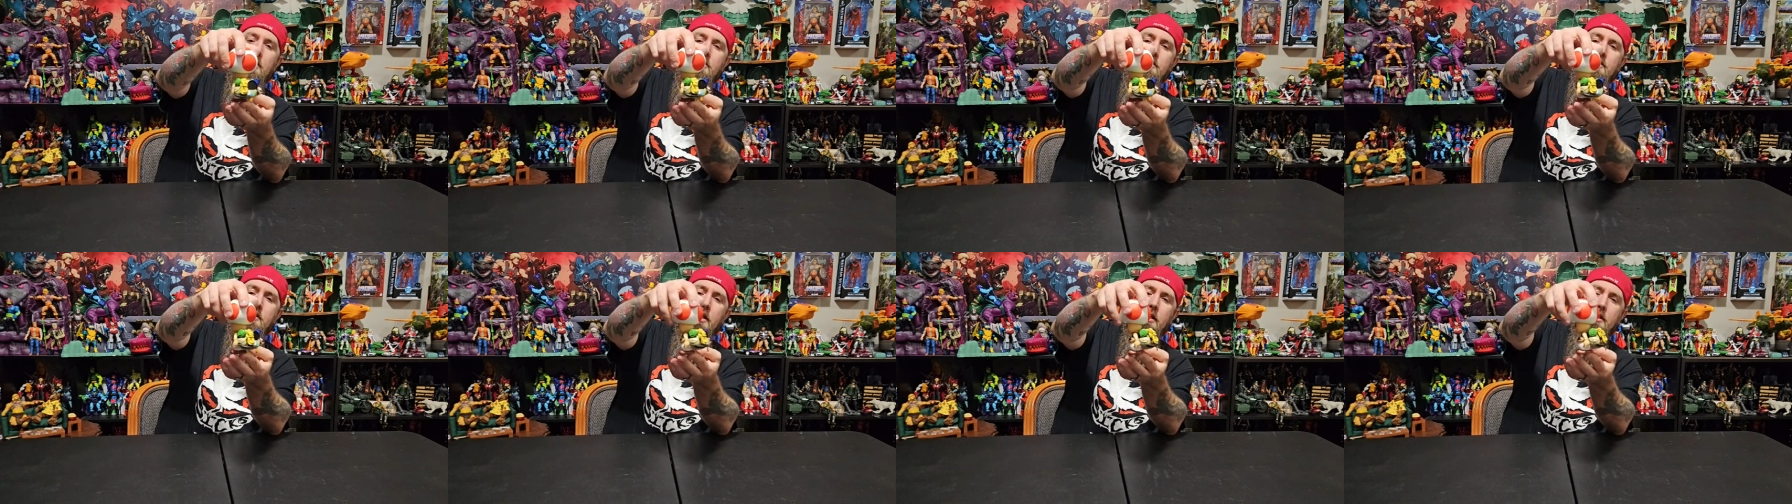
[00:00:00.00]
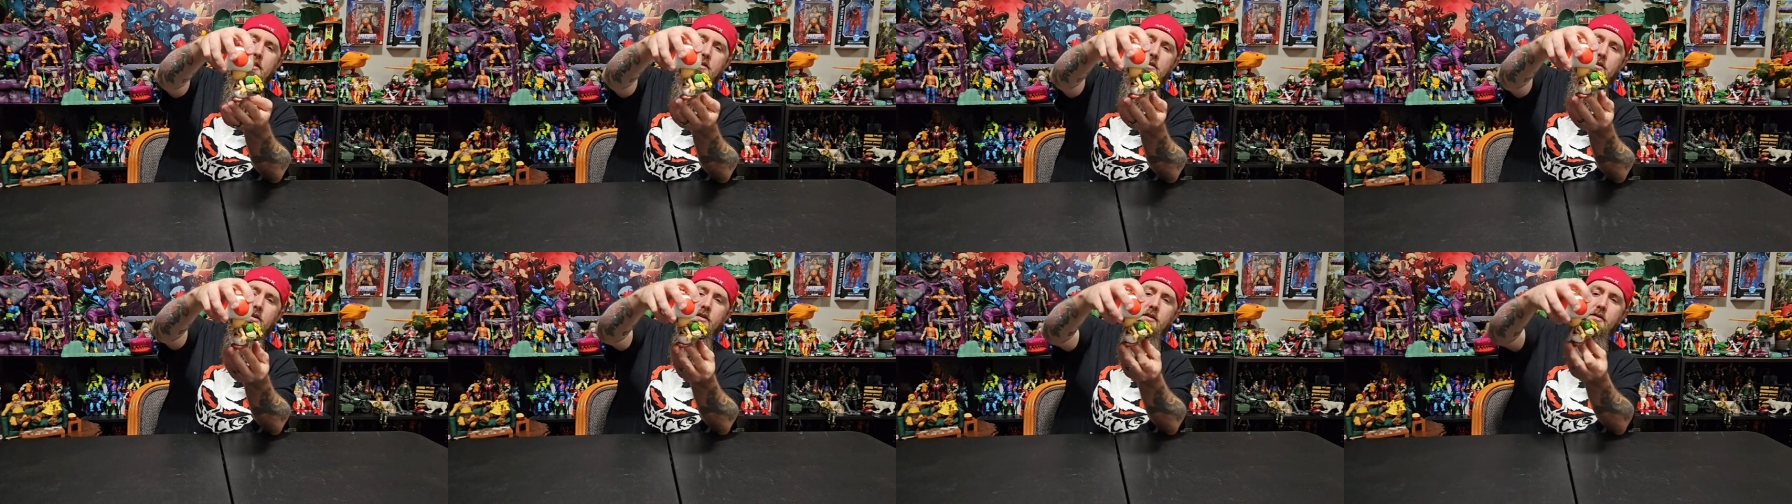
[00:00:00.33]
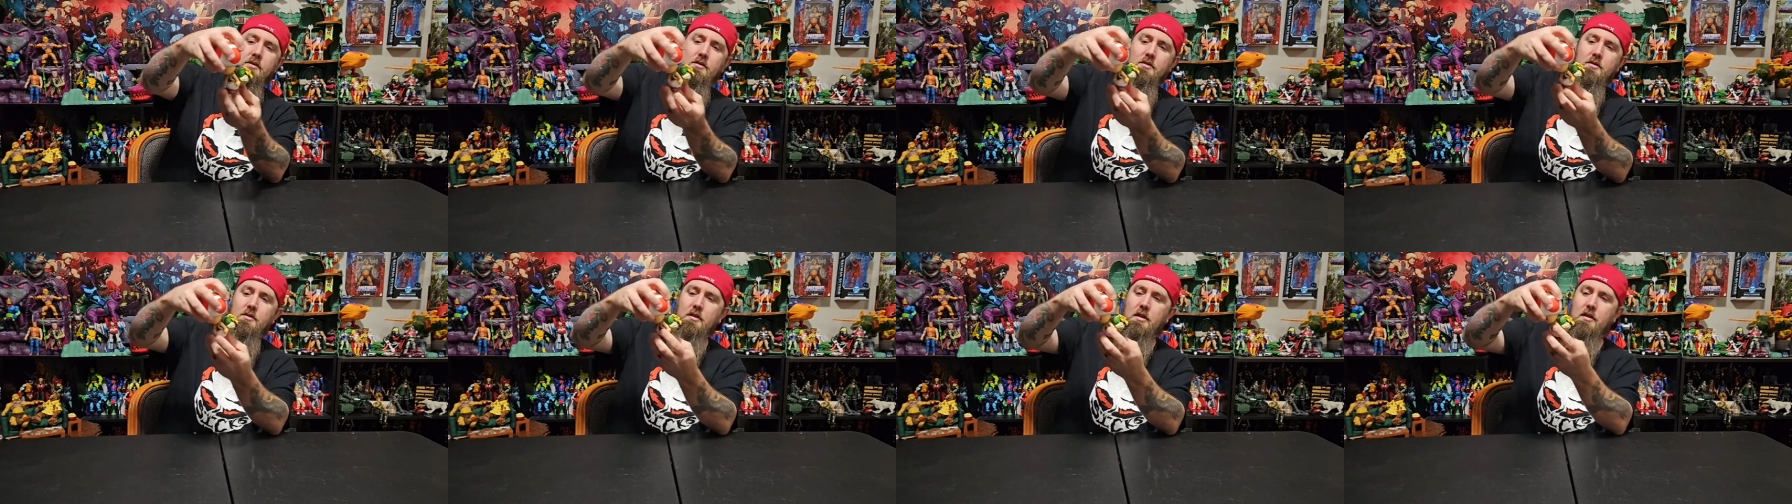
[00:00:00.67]
He's got
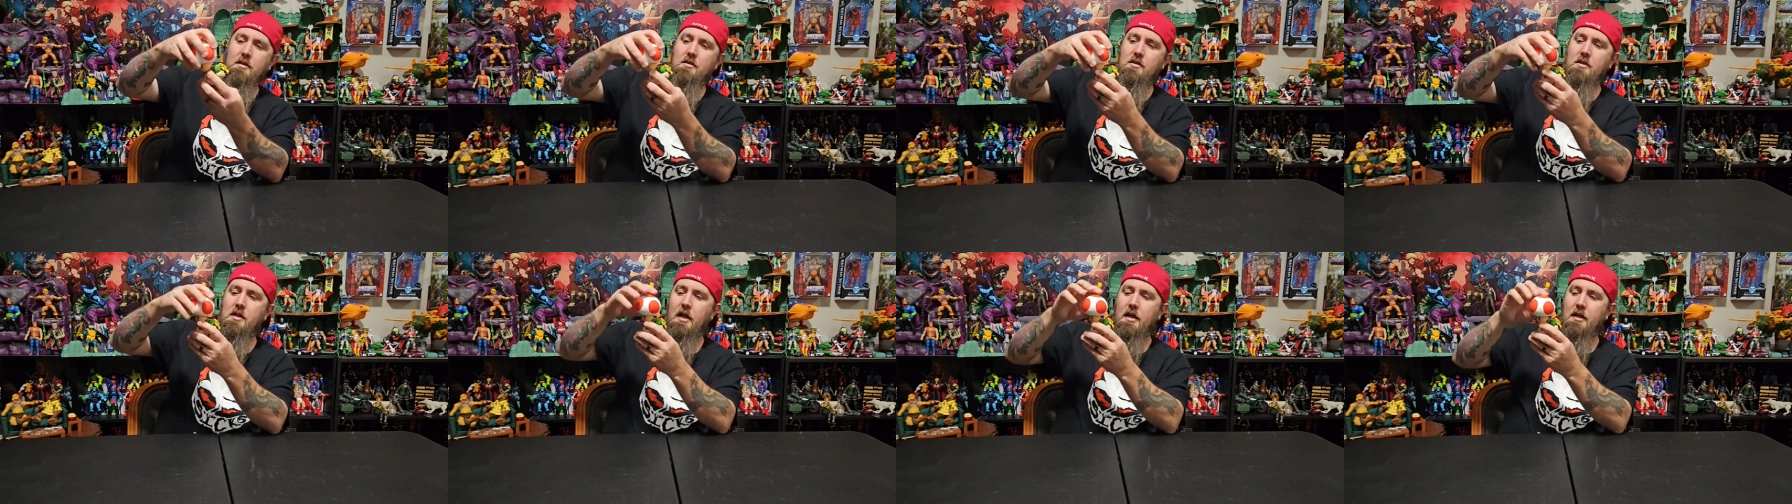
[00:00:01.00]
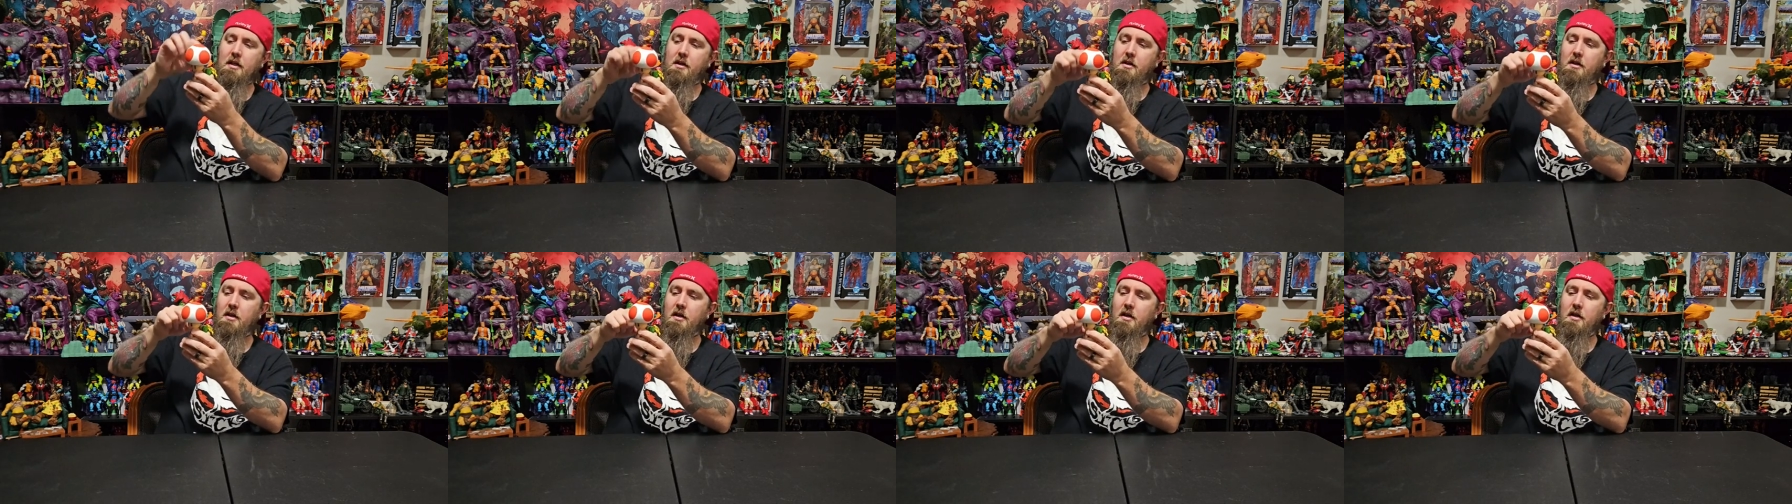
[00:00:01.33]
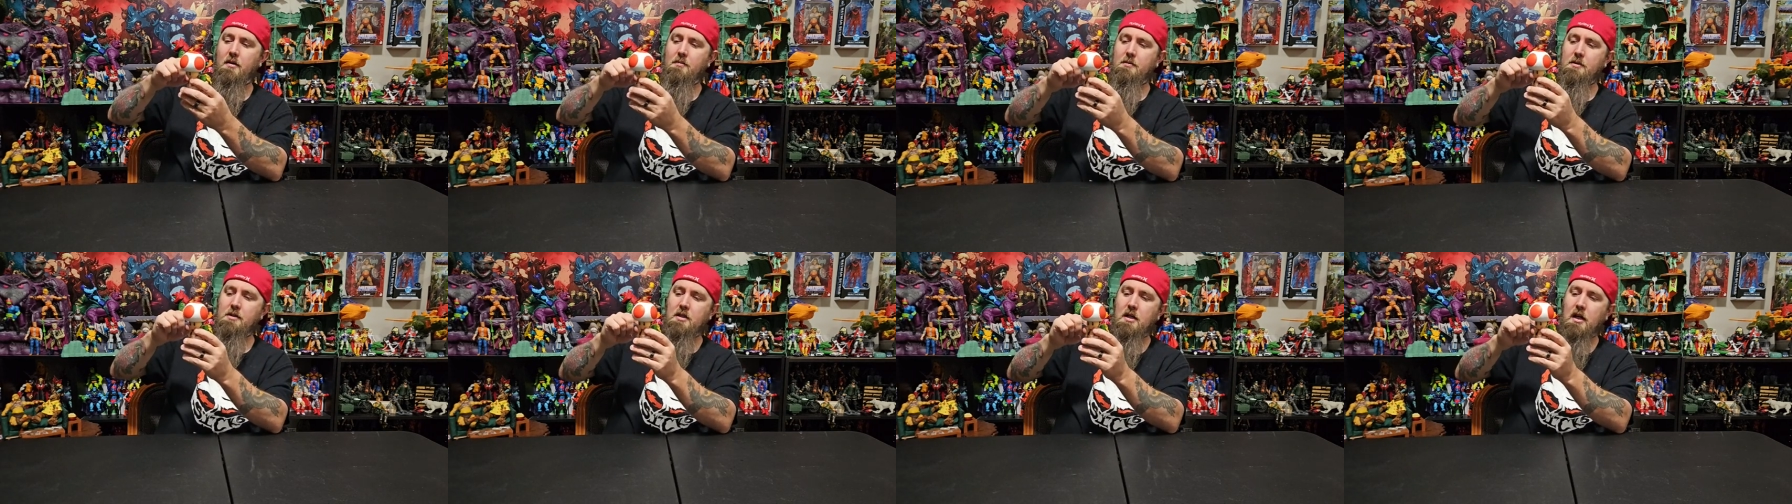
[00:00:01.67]
tons of stuff. He's got a
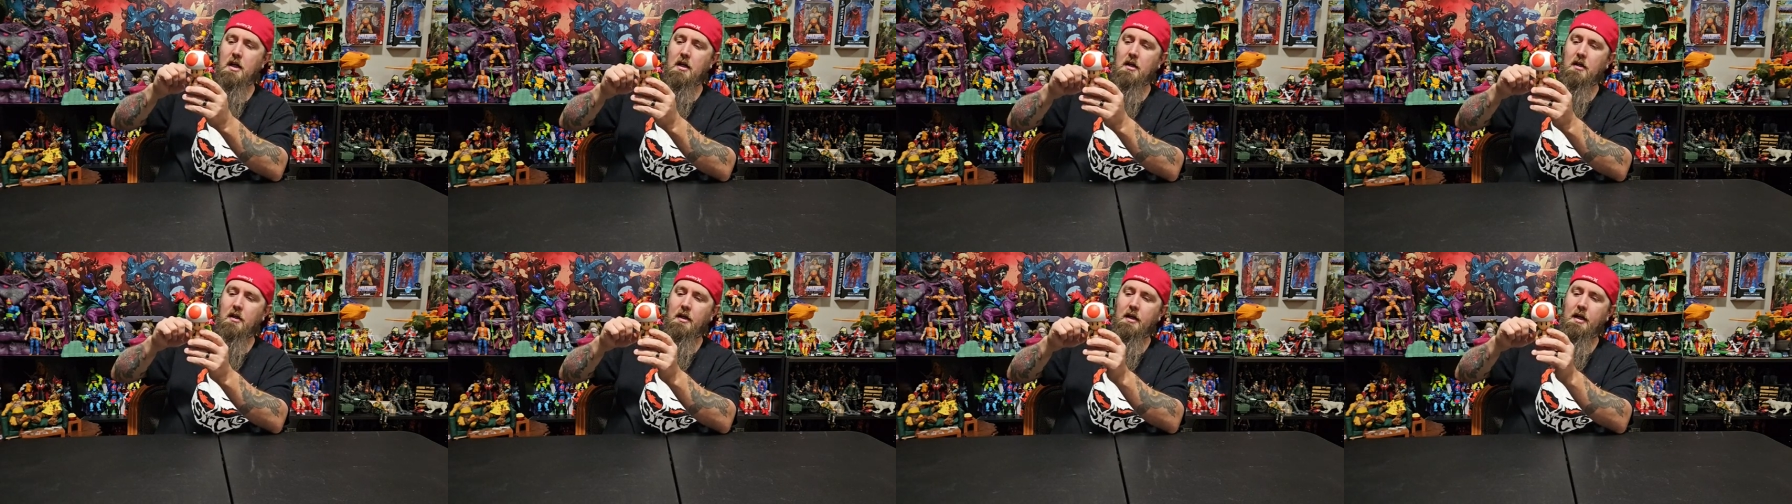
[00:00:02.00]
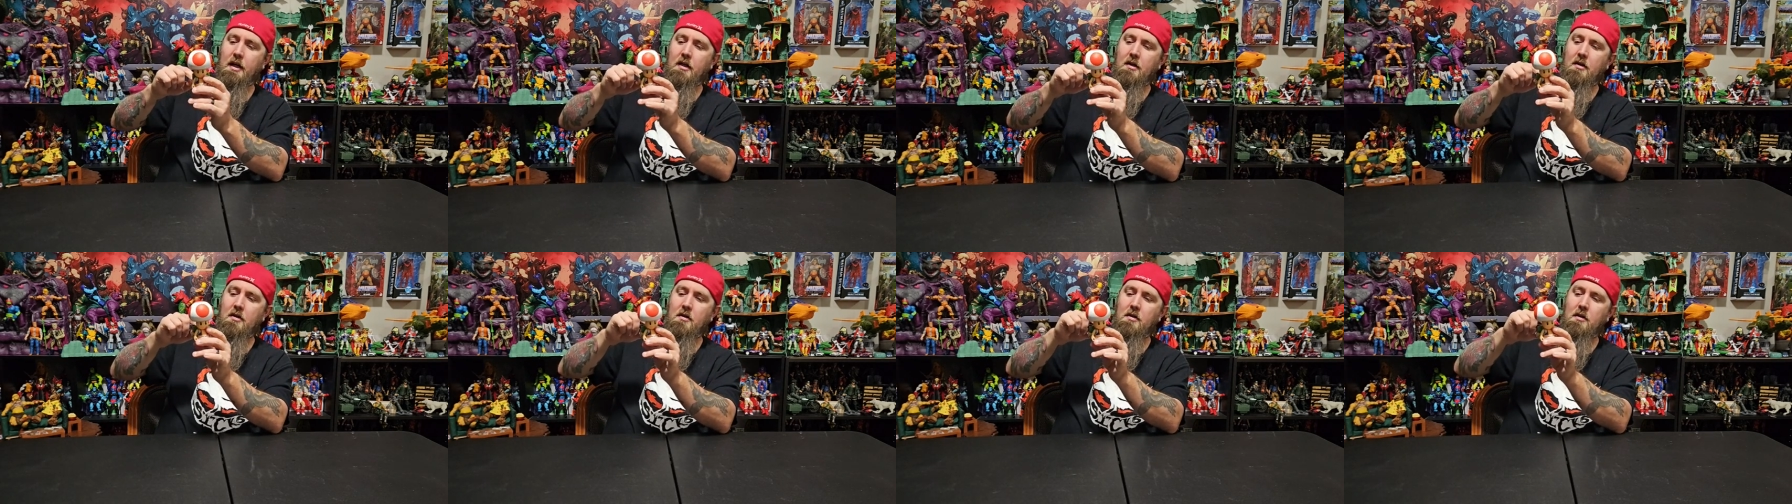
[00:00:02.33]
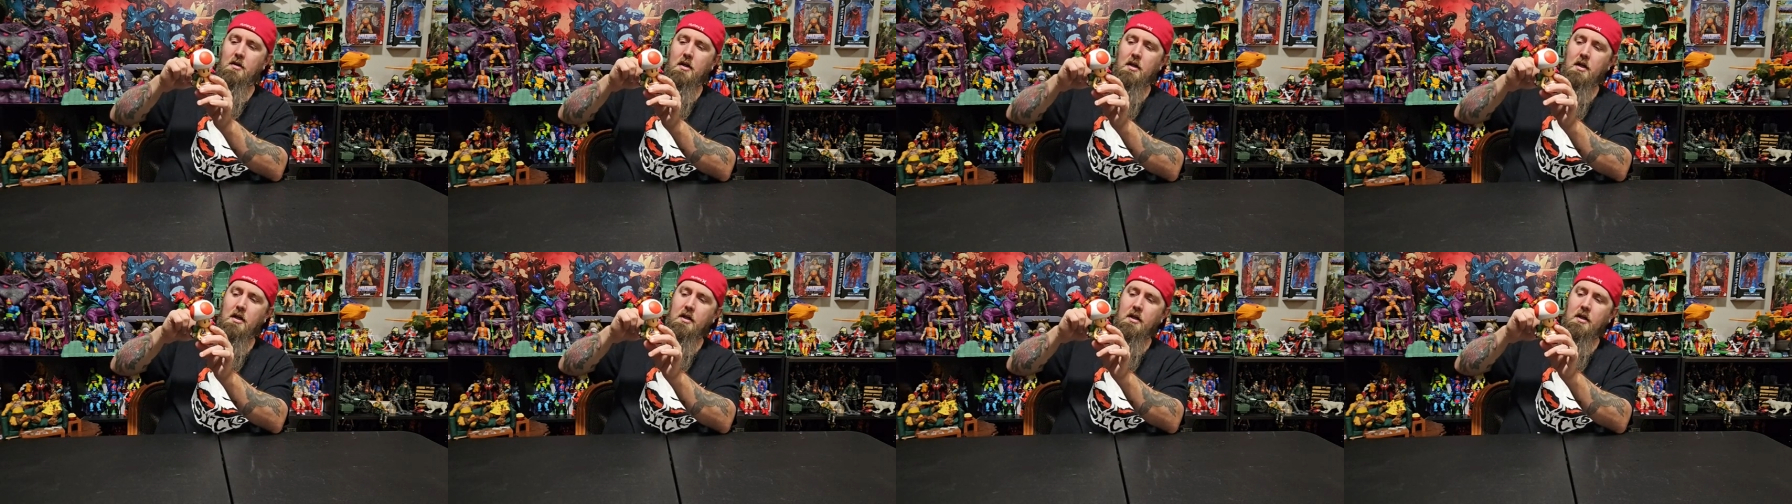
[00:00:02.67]
cup. He's got a lantern.